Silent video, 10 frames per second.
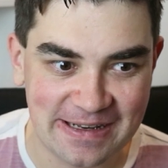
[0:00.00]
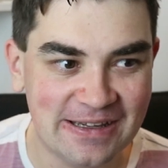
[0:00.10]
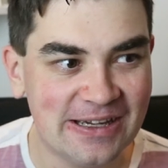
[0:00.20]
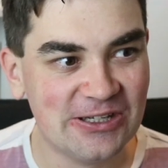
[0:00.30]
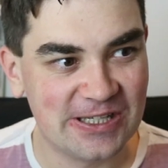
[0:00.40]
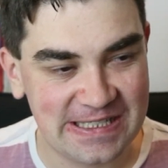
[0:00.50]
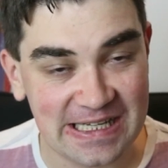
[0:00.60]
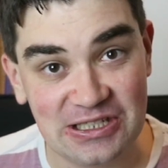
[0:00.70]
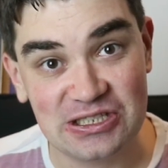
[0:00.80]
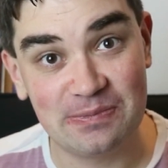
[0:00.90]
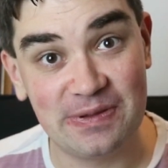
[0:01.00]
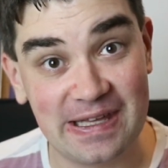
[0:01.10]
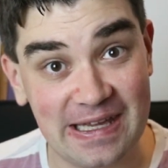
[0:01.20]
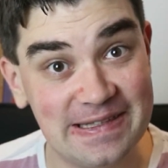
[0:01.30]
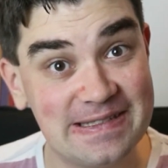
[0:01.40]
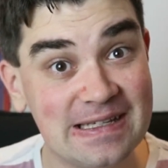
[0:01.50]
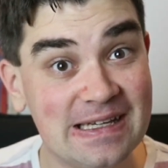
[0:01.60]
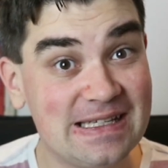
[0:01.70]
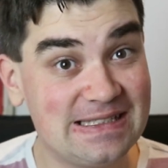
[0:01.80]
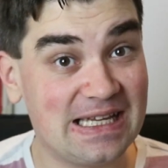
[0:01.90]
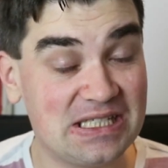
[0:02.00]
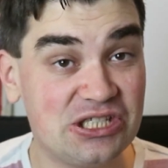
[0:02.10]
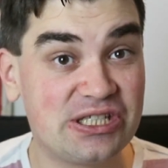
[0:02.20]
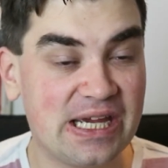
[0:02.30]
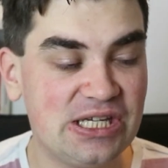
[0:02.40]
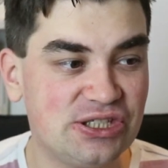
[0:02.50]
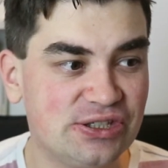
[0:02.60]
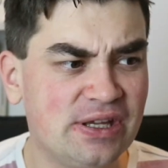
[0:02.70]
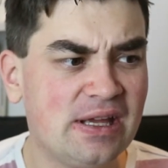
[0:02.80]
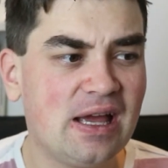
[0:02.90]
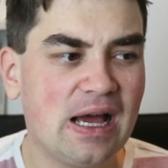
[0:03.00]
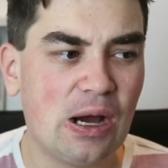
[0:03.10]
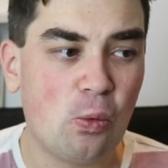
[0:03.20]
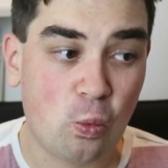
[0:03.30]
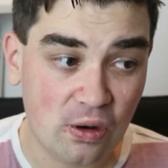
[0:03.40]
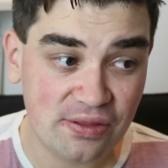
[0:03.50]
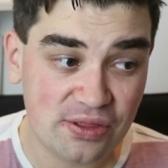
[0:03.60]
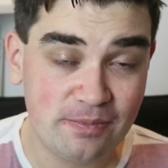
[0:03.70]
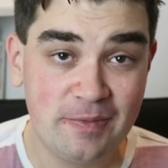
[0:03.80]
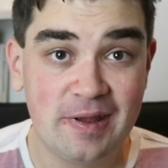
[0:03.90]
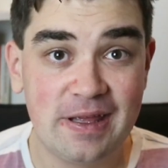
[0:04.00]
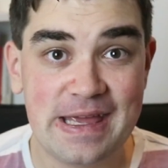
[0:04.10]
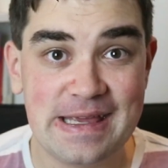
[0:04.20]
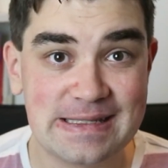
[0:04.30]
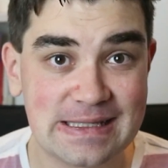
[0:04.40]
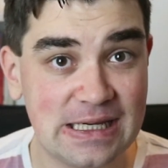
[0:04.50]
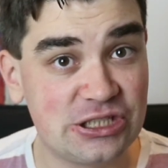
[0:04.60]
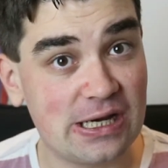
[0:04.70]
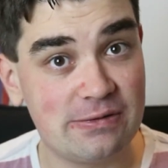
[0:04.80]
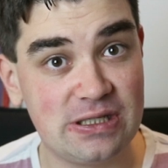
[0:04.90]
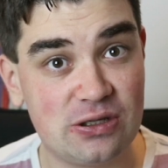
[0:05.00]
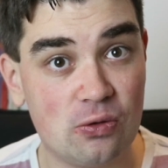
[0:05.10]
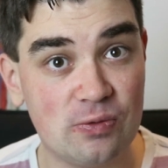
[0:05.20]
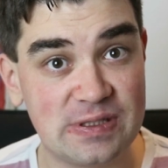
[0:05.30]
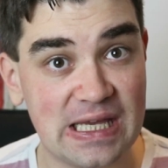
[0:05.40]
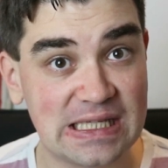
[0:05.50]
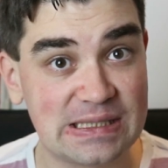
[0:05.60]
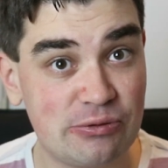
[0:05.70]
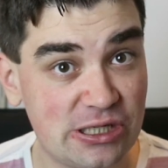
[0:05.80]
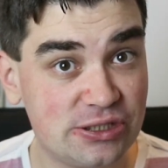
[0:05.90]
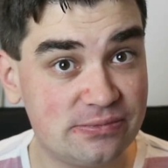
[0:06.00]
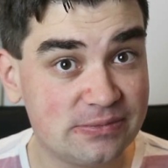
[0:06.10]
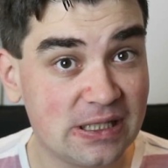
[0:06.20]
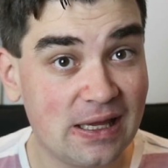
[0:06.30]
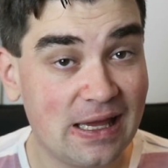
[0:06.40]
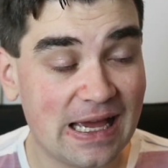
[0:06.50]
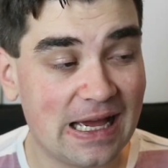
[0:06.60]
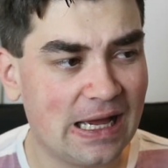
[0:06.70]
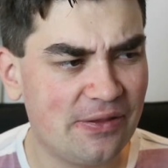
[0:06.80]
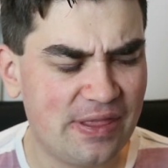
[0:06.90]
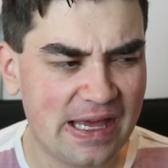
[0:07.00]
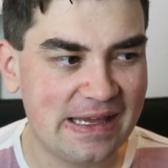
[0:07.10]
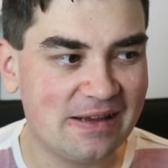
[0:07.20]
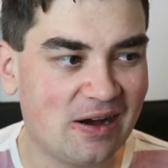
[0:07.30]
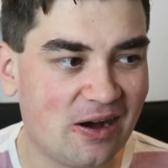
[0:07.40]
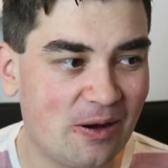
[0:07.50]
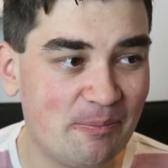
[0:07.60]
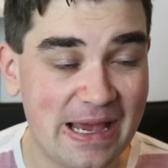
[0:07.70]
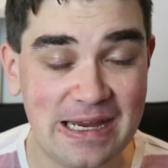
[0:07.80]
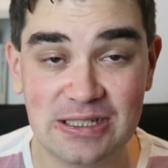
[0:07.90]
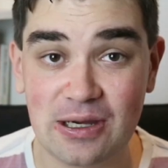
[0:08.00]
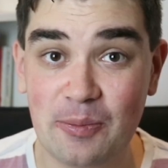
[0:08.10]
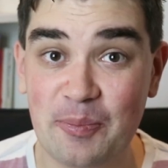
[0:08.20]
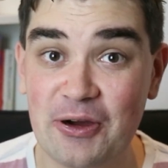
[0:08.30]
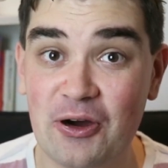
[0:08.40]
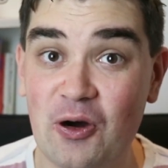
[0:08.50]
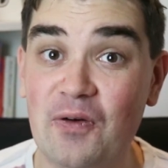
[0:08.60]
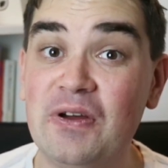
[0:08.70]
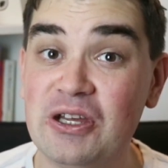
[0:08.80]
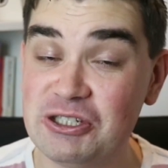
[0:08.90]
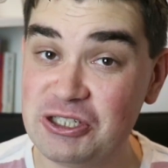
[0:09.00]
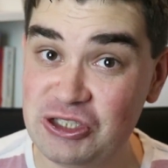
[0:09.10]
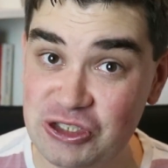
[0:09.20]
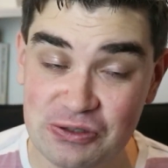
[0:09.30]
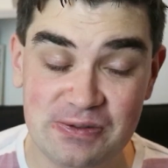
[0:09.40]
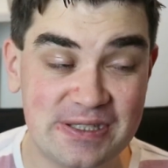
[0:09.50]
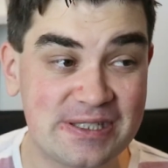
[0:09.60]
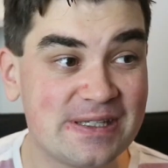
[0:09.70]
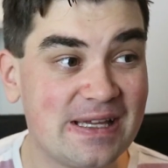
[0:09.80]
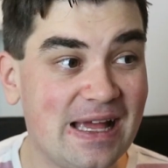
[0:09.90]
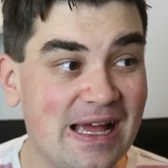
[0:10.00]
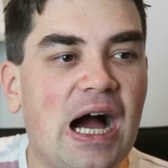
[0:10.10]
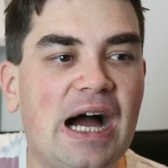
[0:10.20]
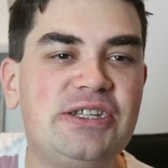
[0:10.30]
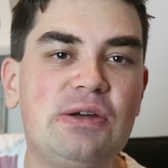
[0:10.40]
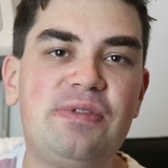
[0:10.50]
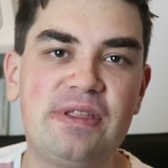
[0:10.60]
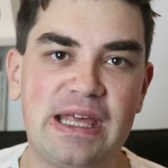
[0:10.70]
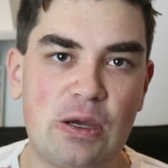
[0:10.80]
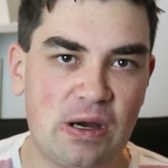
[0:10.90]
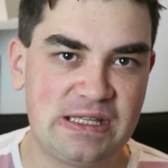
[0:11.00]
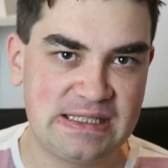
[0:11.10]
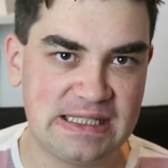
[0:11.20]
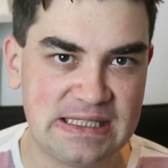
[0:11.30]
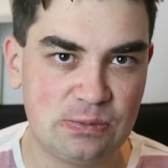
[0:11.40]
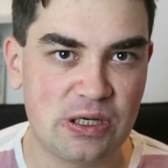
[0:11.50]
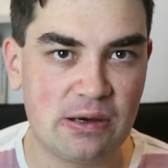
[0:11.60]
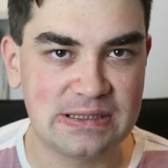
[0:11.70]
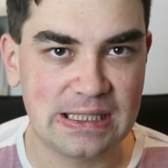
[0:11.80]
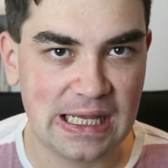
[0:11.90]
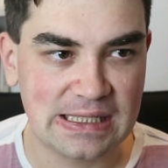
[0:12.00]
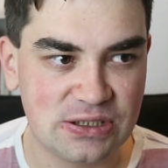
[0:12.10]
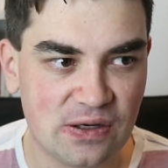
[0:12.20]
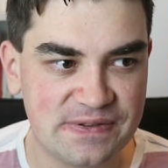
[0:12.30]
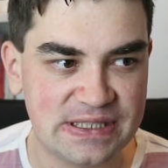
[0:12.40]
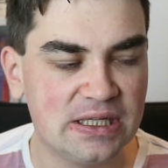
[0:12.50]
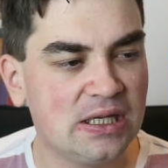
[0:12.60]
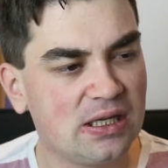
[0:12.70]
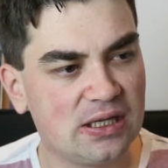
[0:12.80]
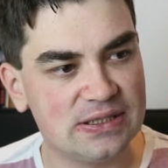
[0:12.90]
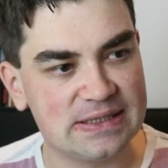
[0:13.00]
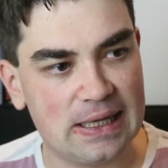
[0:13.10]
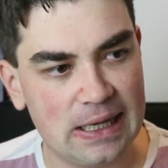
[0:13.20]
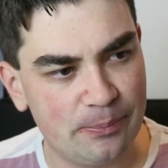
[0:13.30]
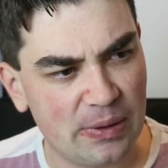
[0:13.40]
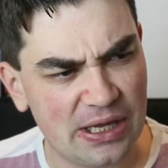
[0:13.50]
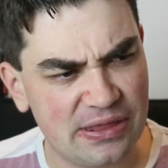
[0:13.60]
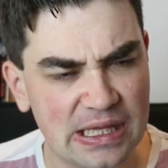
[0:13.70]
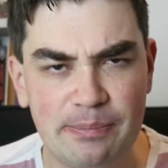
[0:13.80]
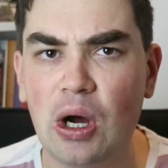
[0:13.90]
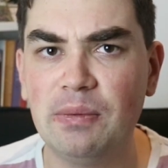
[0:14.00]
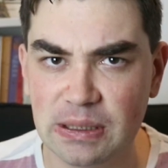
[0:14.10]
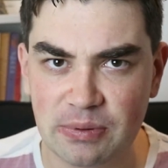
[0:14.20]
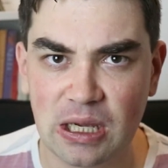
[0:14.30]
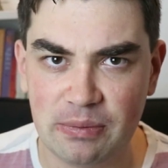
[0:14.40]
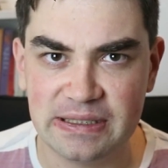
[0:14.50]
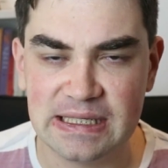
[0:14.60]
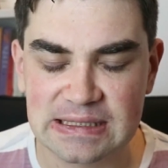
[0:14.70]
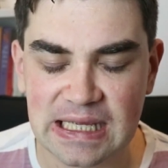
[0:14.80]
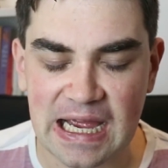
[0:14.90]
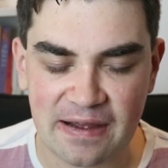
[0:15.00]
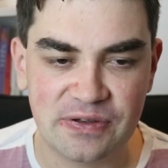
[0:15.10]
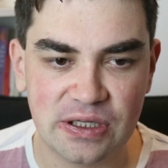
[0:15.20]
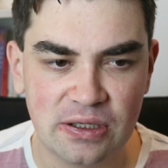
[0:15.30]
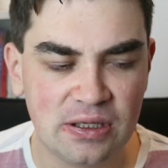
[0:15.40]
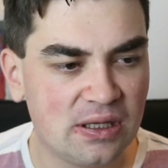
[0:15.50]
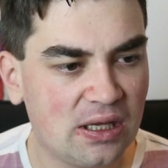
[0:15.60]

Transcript: in to teach some of the kids sex education. One of them is a charity called Sexpression. They are made up of students. I don't think they quite existed when I was an elected officer, because I think they popped up a couple of years after